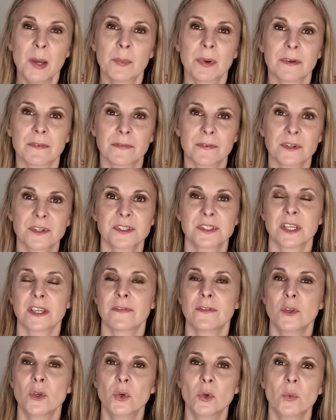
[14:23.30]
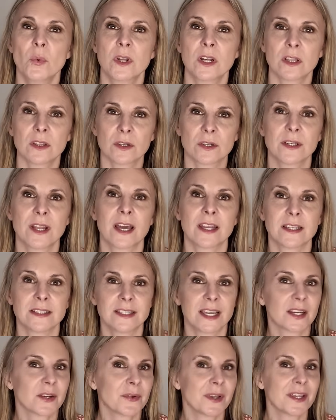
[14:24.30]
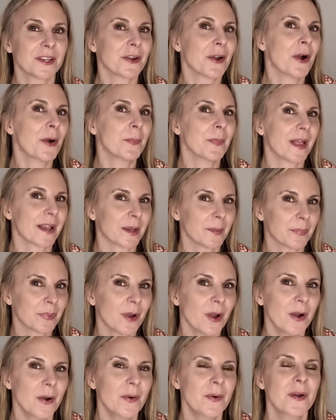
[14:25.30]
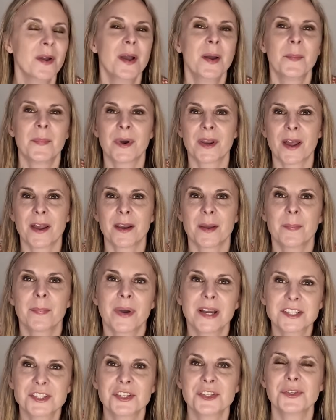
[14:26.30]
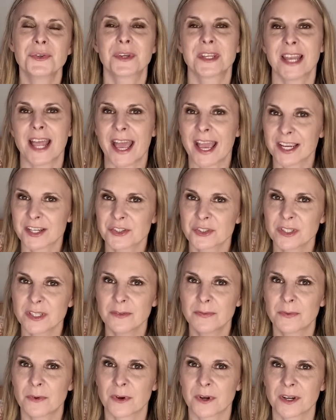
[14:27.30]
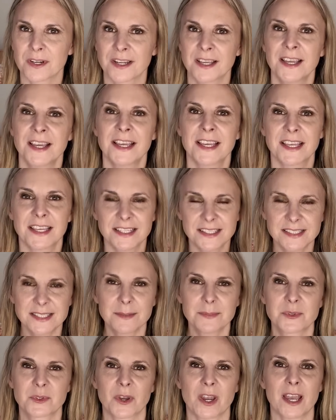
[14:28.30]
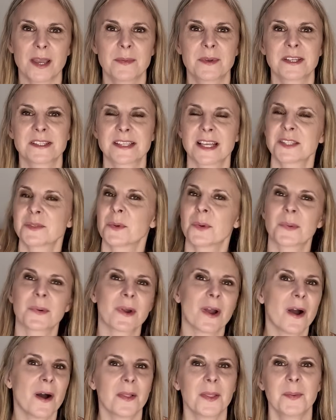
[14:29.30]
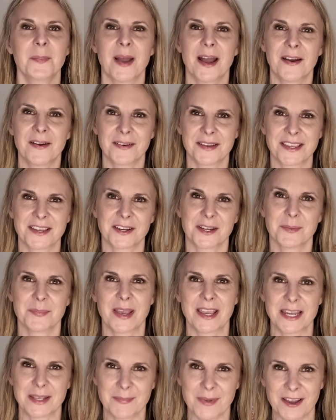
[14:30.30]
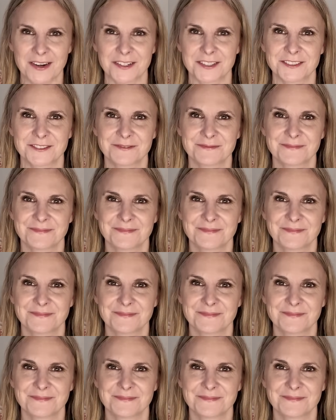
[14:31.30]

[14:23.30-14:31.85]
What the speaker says: But first, if you want to learn how to decorate your home like a pro, but on a budget you can actually afford, hit subscribe, because that's what we're all about here at Penny Modern.